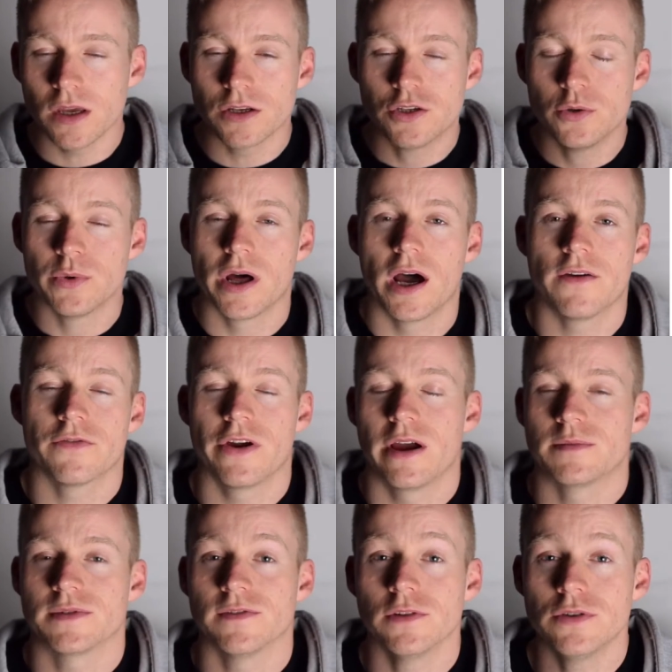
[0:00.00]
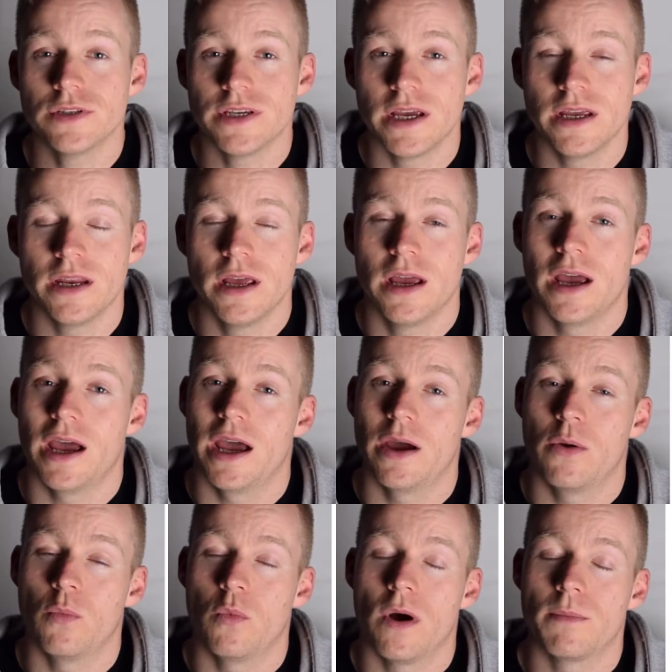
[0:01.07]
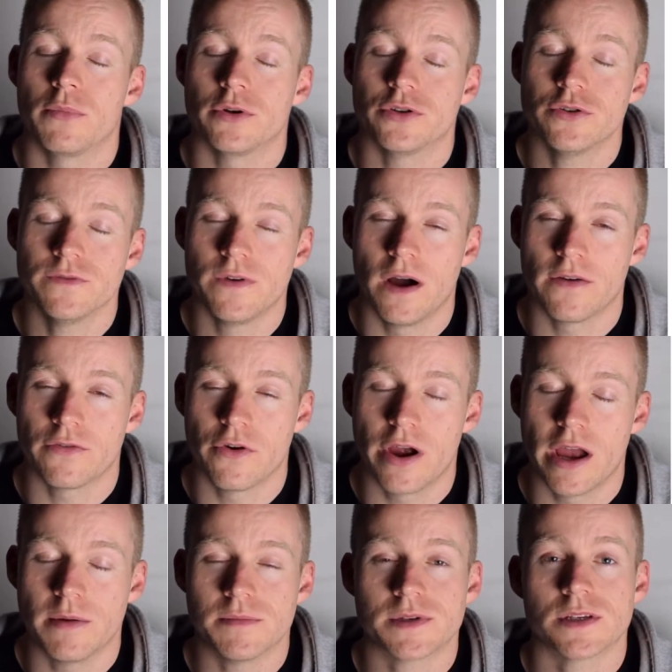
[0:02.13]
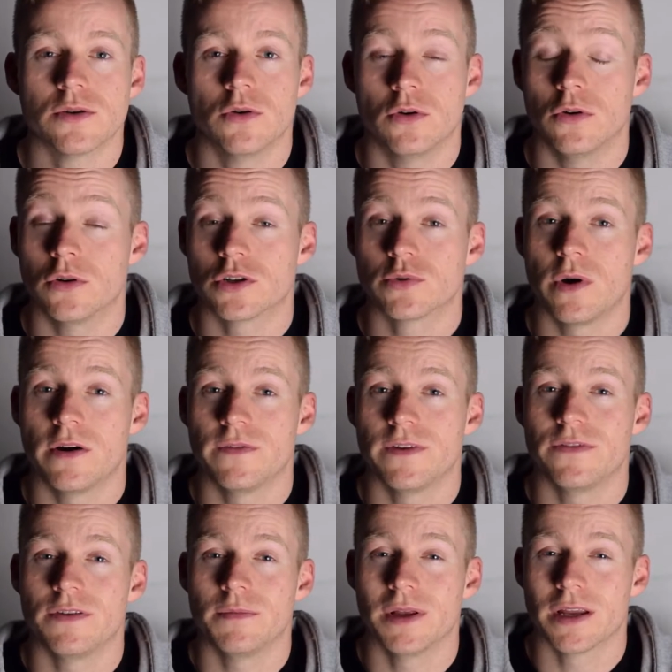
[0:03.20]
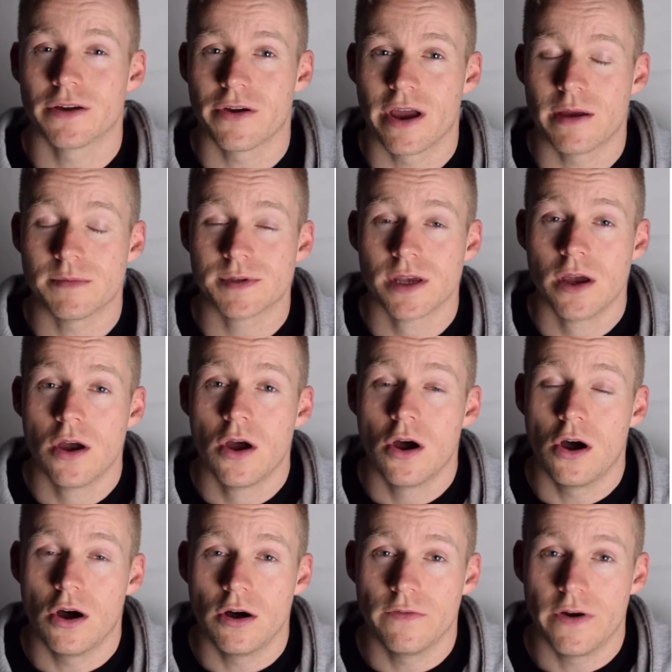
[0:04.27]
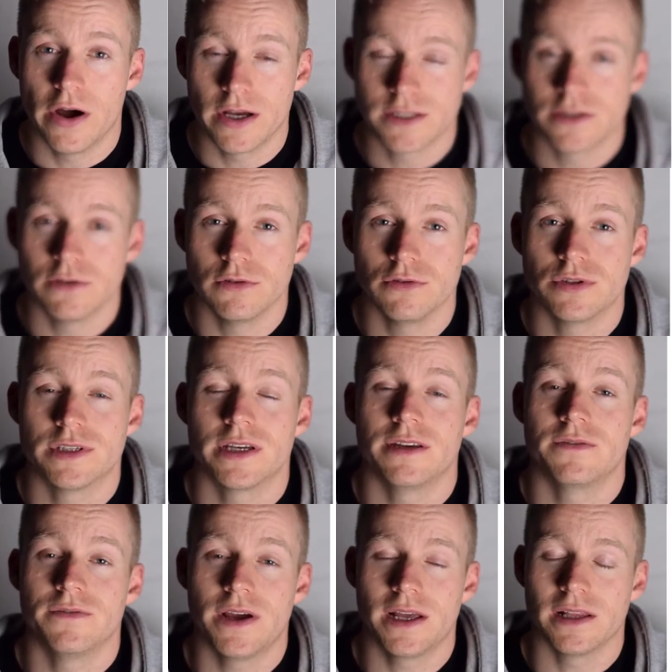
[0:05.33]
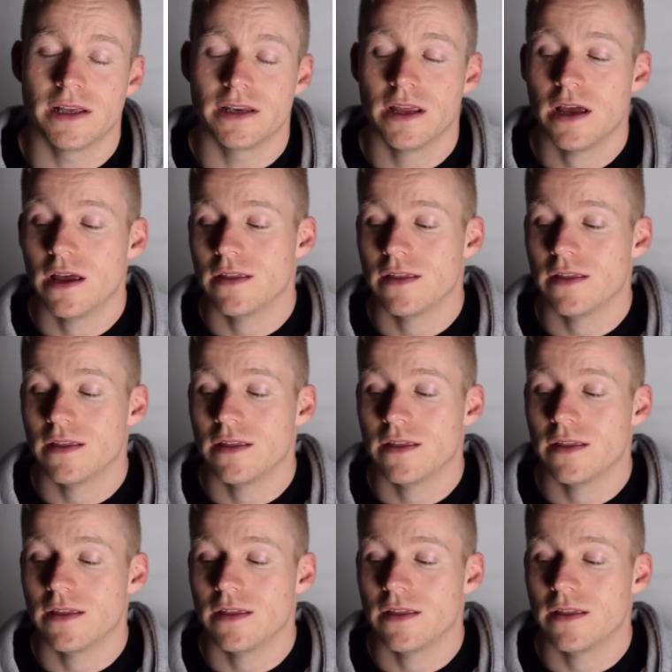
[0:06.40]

2.5 grams of leucine and 1.25 grams or 1250 milligrams of isoleucine and valine.